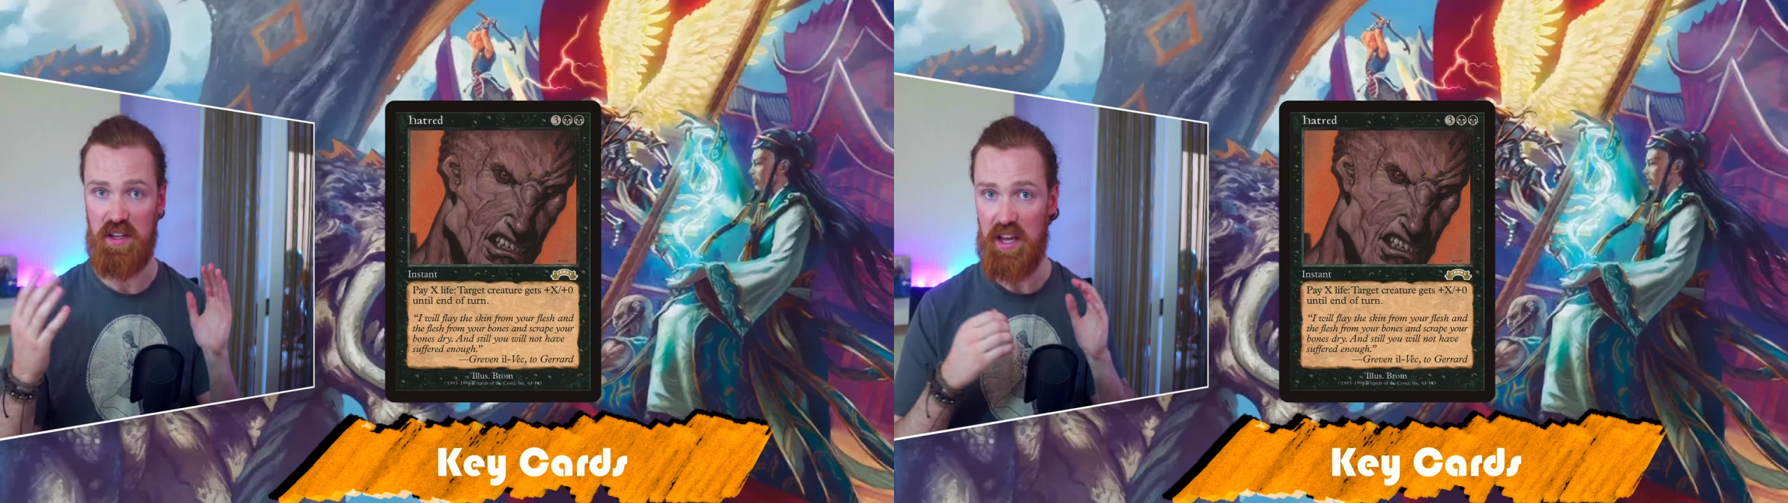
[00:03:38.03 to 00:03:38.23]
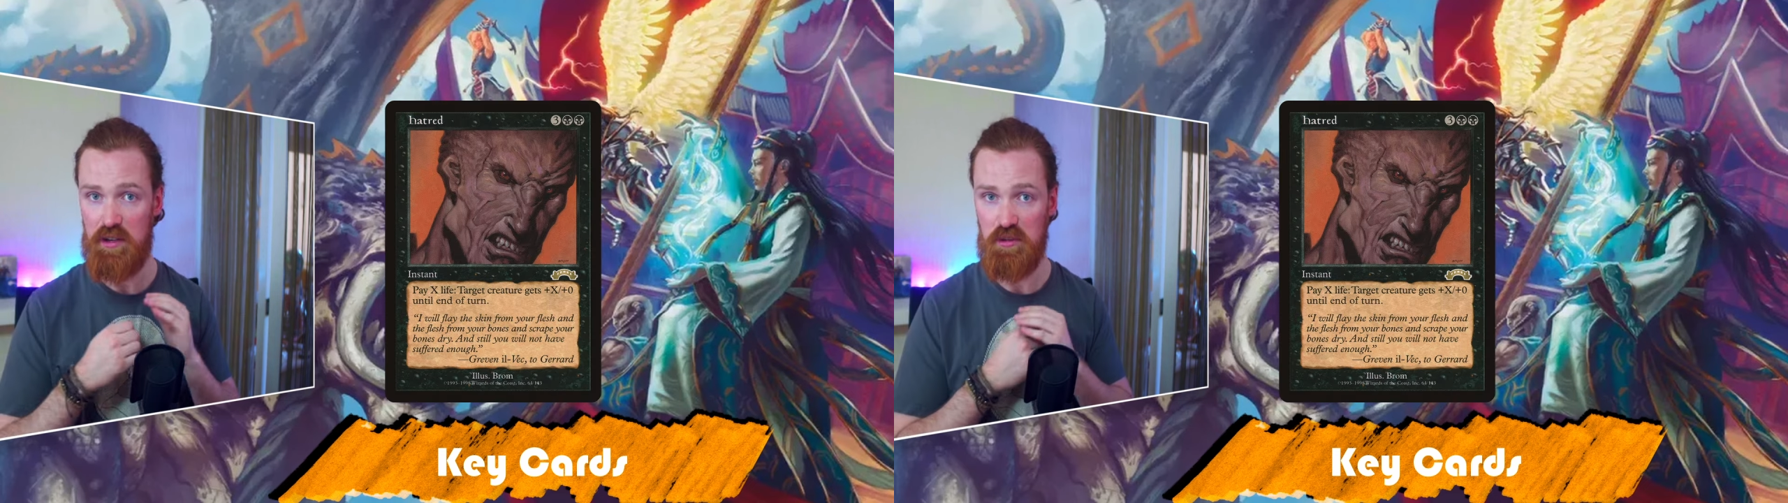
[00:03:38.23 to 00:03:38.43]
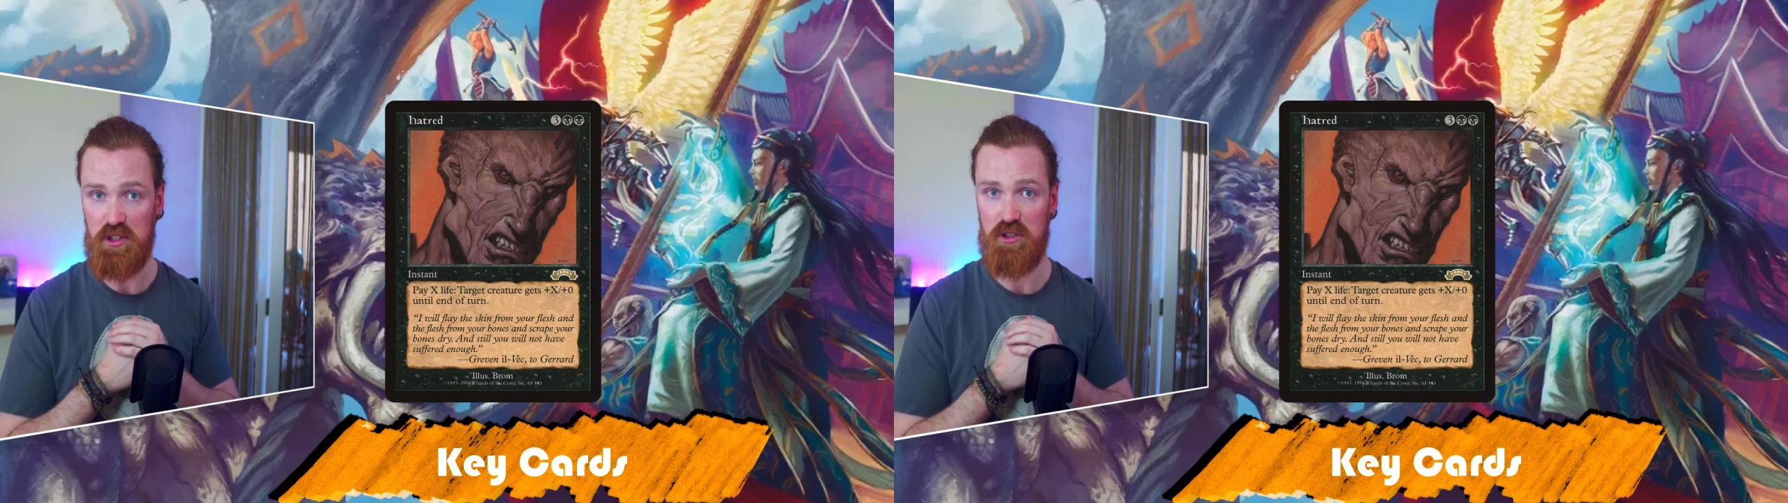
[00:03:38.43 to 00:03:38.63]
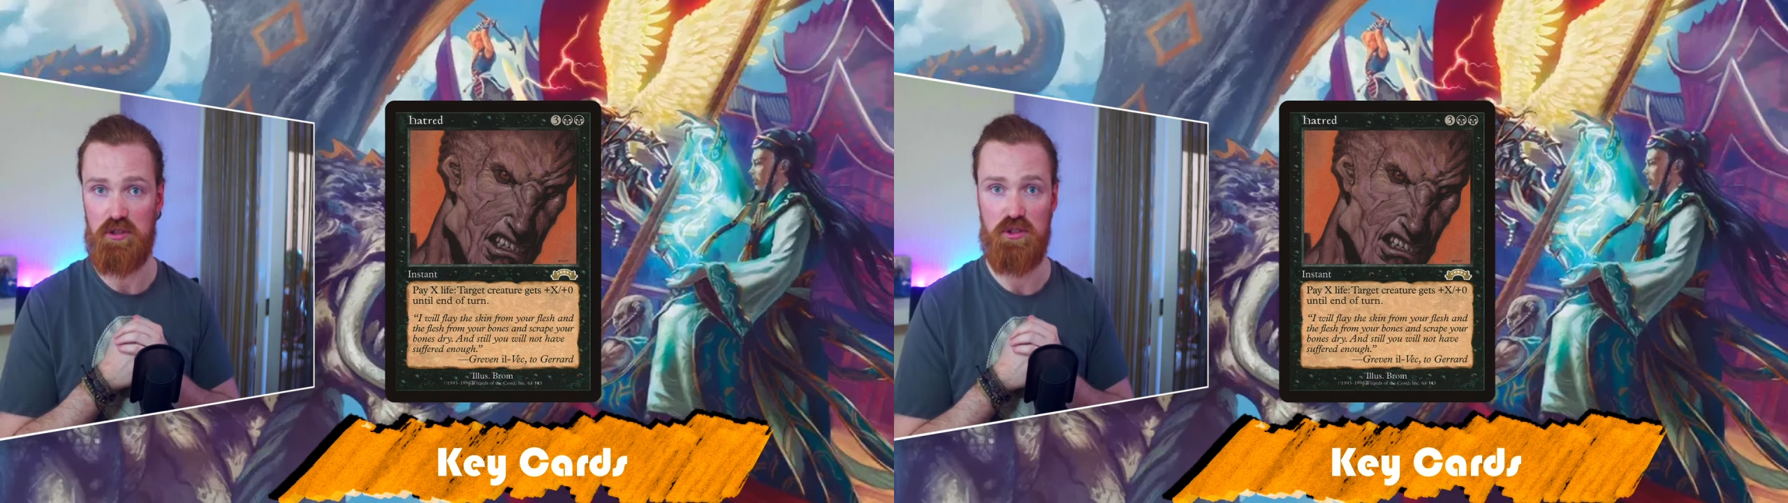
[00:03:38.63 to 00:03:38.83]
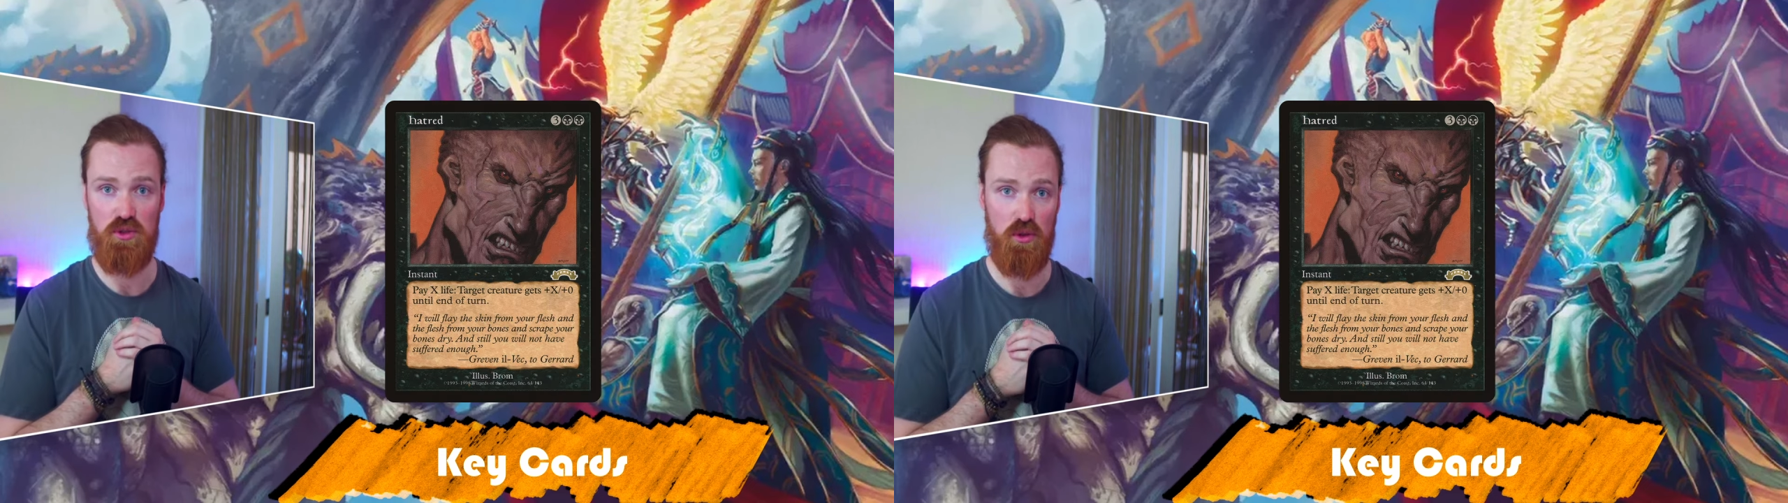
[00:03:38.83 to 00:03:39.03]
a creature you
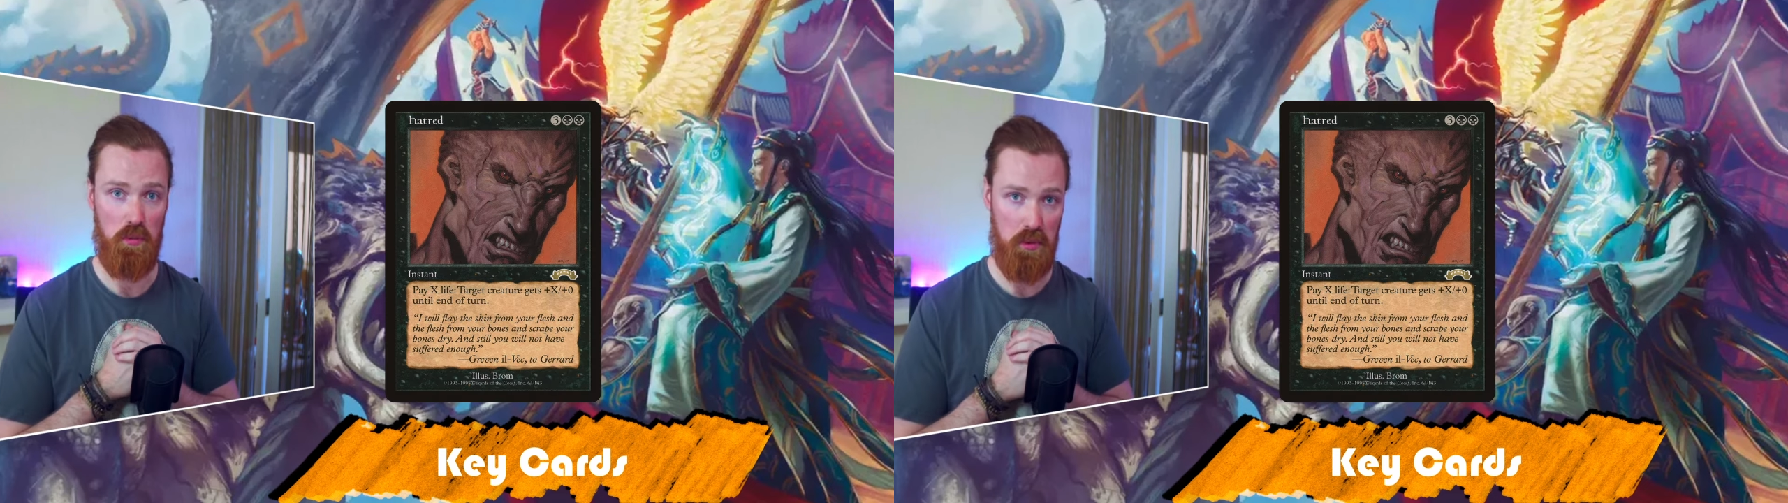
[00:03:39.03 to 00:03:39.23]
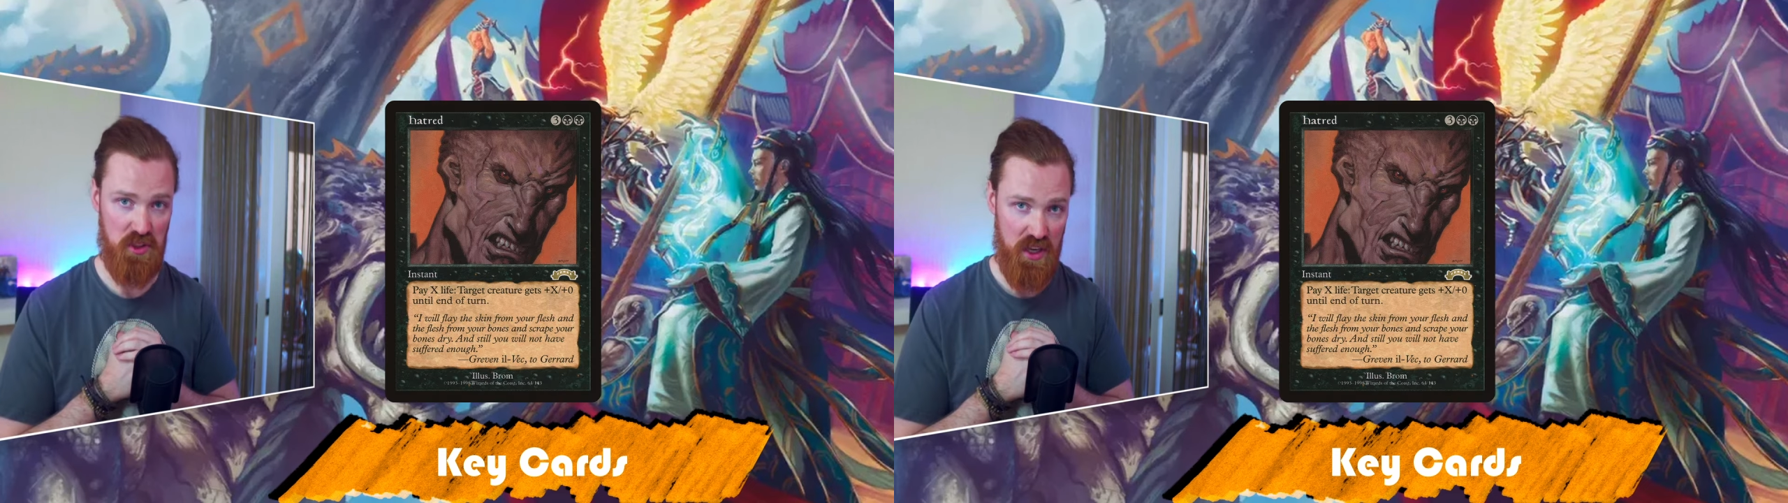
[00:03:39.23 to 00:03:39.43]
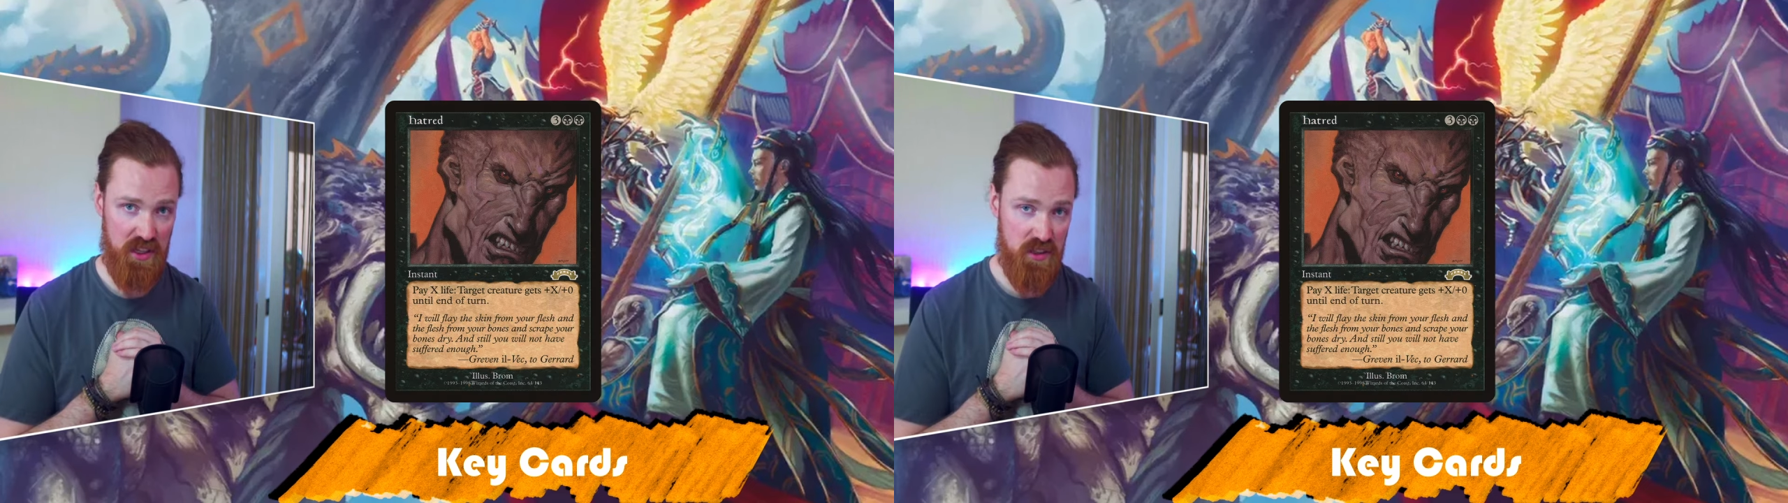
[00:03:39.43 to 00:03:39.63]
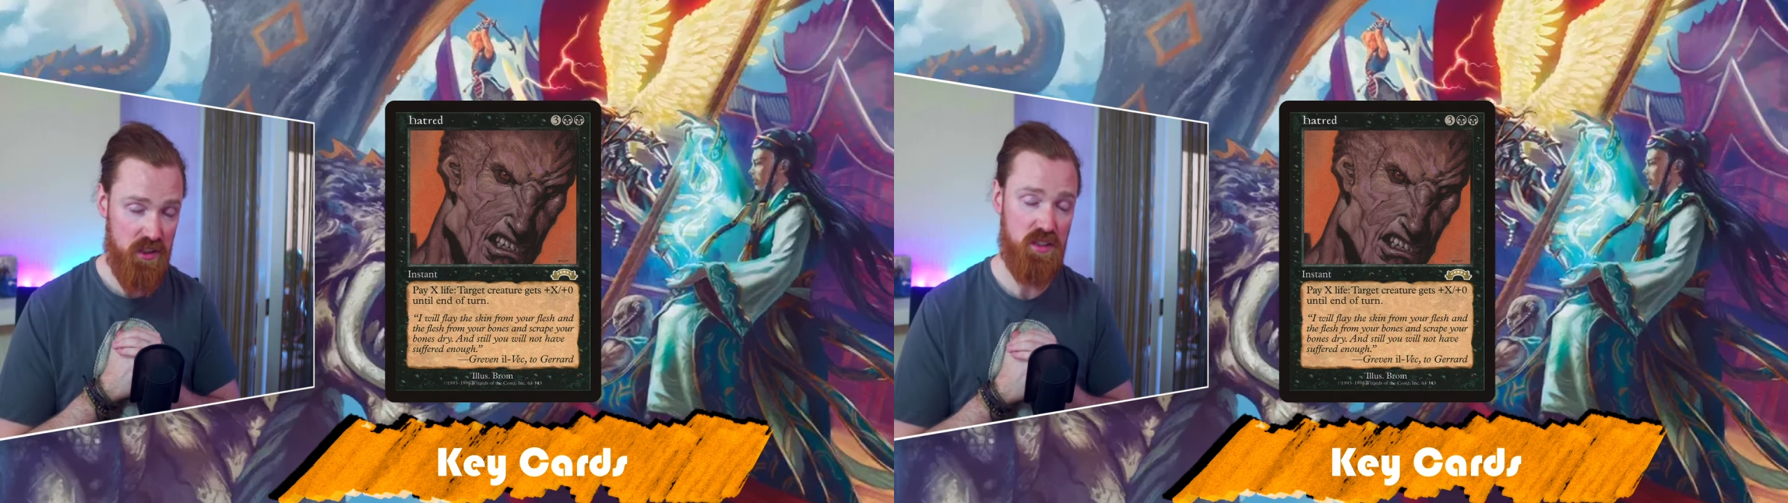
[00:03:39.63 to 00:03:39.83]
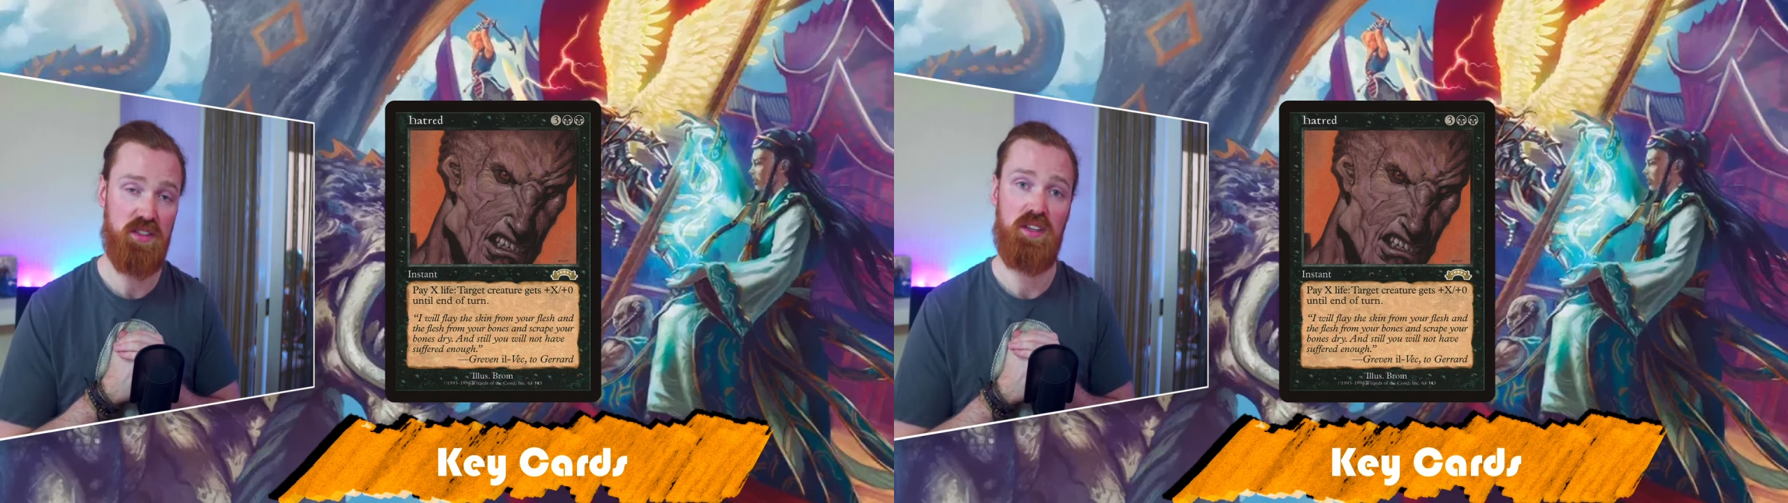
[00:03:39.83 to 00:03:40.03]
control +X.